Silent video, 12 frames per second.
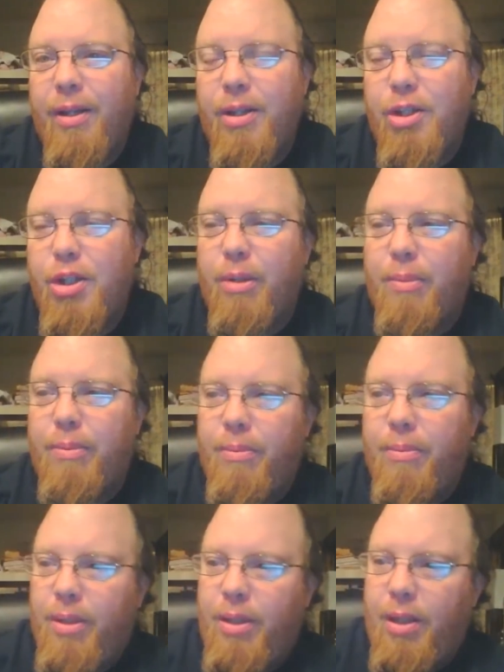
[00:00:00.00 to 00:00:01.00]
the
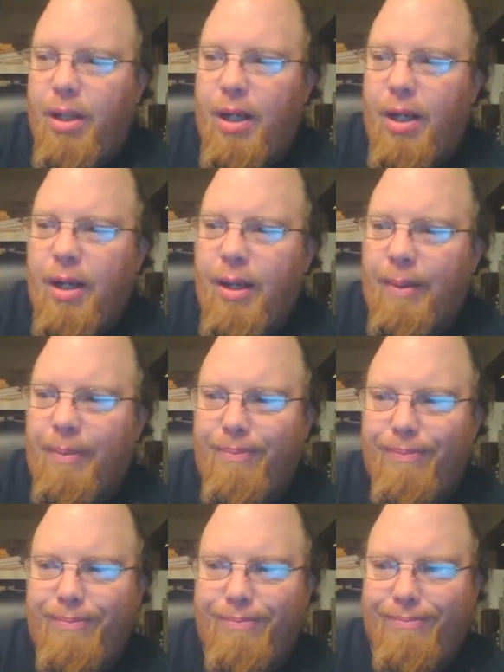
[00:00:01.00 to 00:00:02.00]
gym,
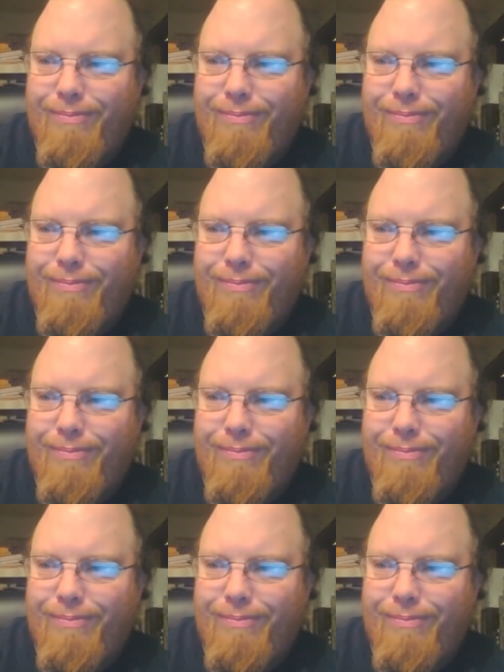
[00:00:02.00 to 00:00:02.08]
um,